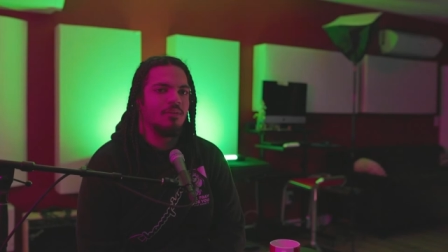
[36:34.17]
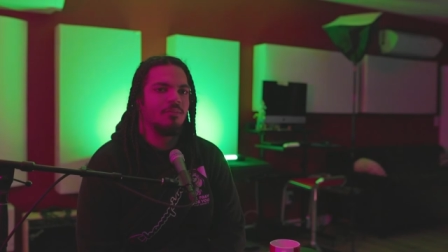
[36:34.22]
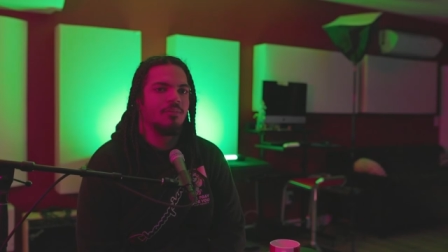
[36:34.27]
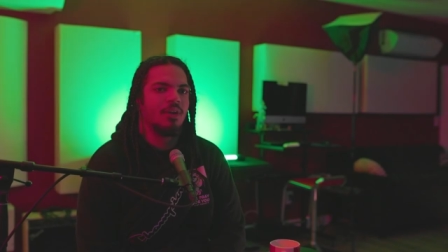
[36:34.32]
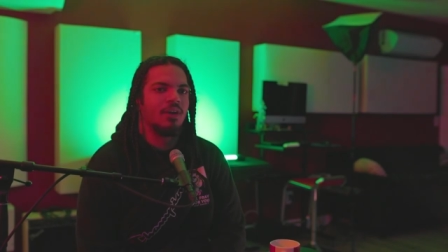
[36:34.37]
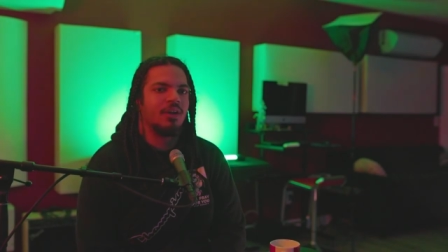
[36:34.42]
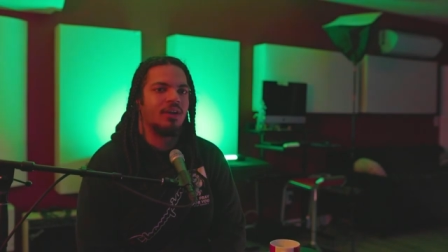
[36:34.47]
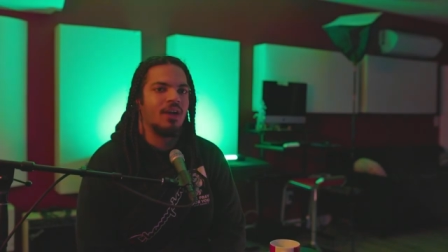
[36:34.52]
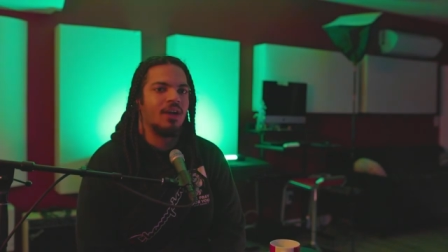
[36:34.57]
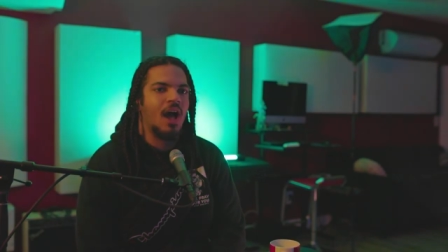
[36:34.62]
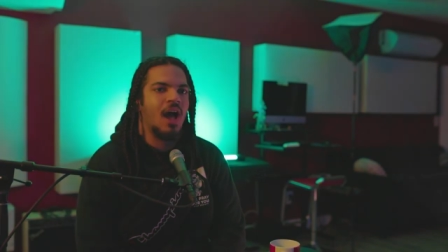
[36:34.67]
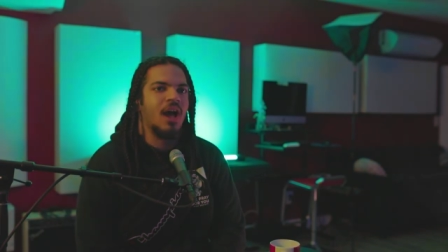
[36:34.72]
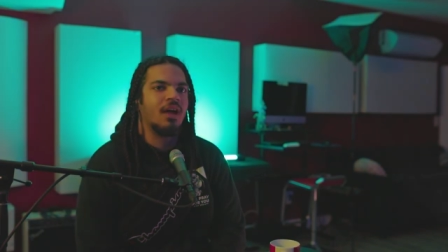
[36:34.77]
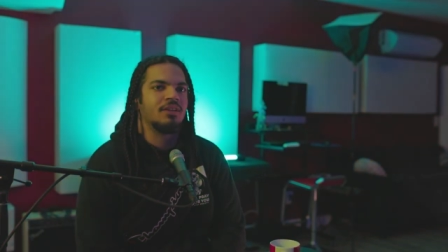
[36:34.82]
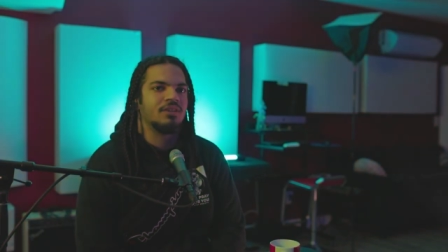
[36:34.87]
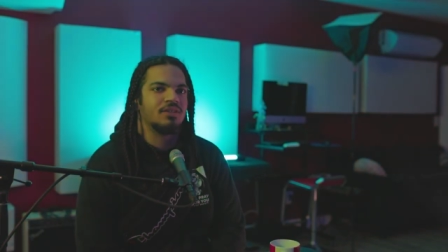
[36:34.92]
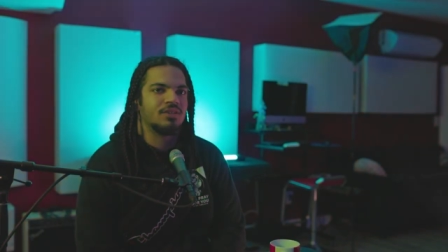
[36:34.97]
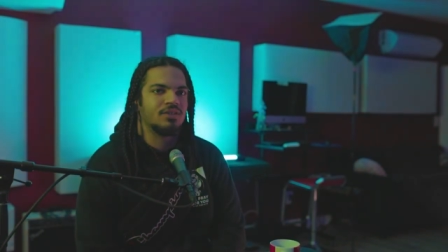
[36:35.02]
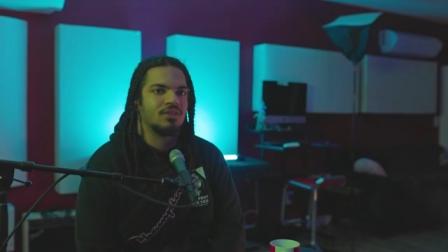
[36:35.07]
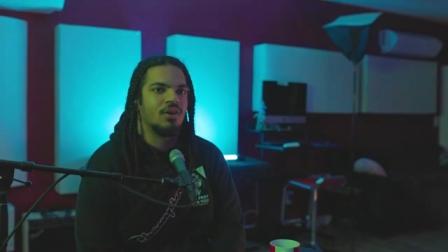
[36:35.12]
i'm very
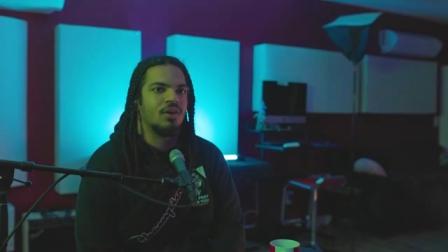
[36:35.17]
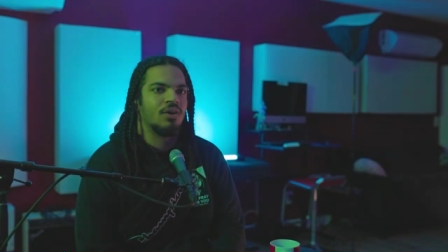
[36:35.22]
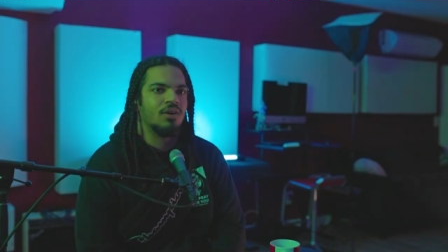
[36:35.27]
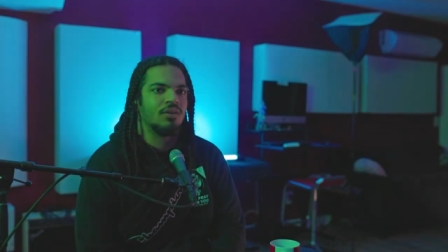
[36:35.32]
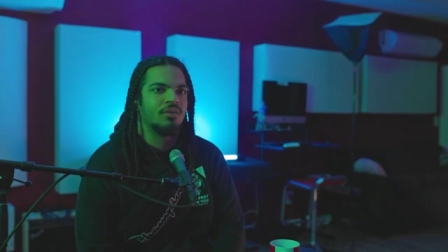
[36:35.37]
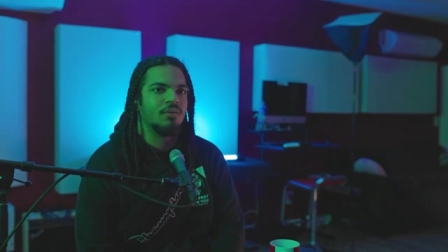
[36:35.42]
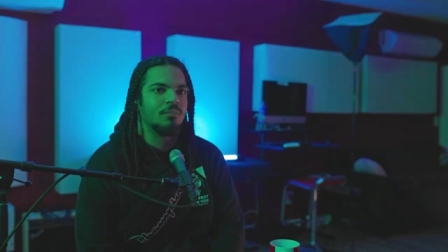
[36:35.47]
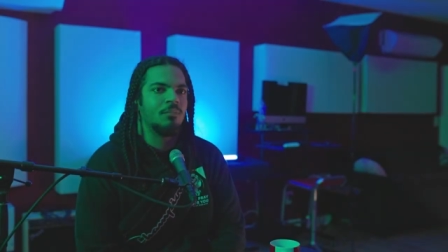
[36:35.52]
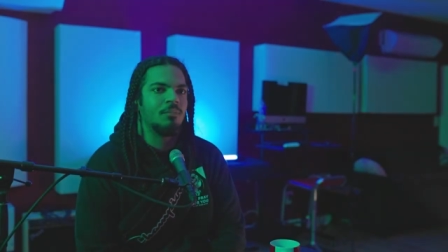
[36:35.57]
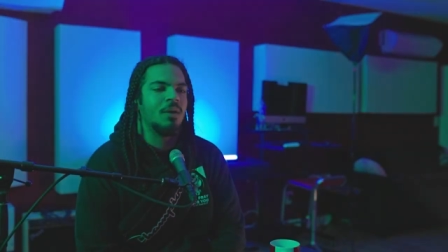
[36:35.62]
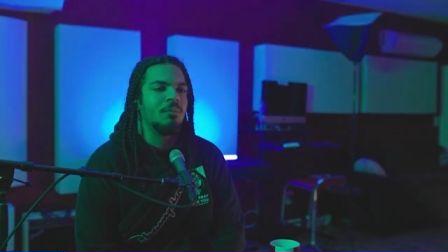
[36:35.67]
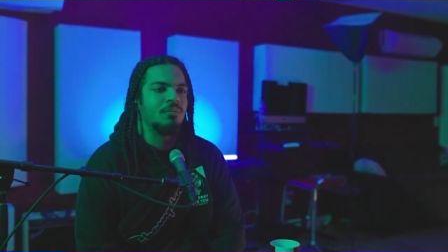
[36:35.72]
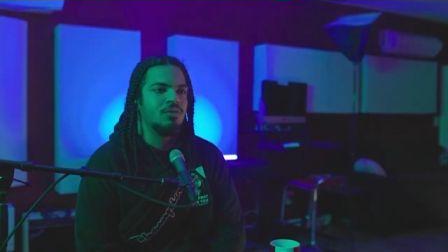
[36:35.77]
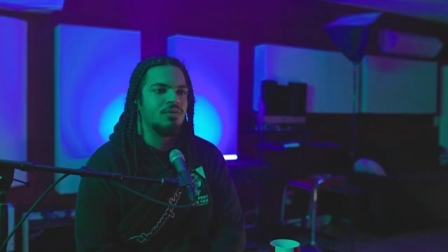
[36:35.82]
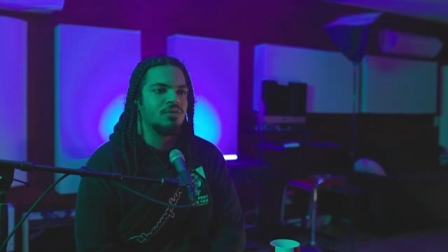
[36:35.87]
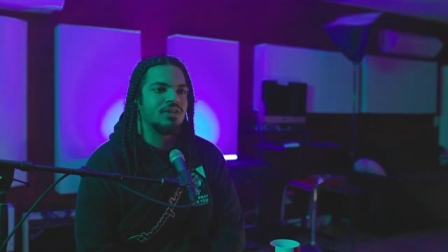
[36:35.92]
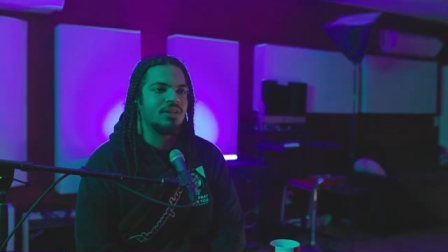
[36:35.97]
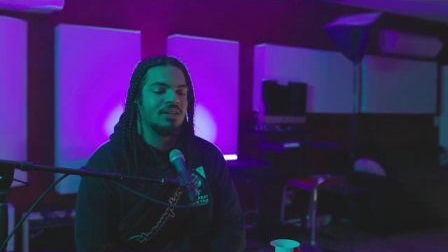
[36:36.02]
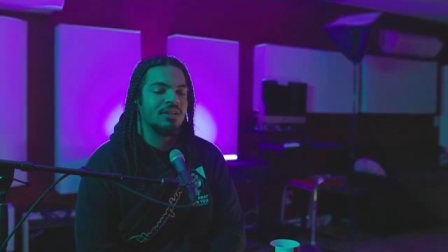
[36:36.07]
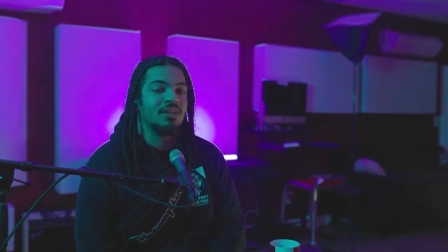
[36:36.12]
honest on my
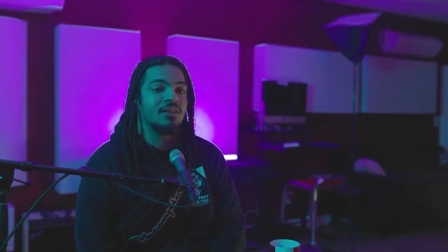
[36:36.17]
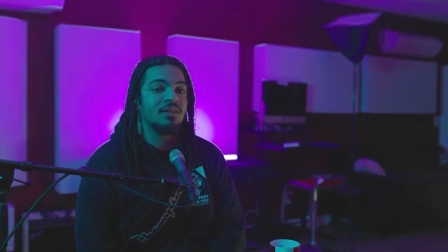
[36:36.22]
music and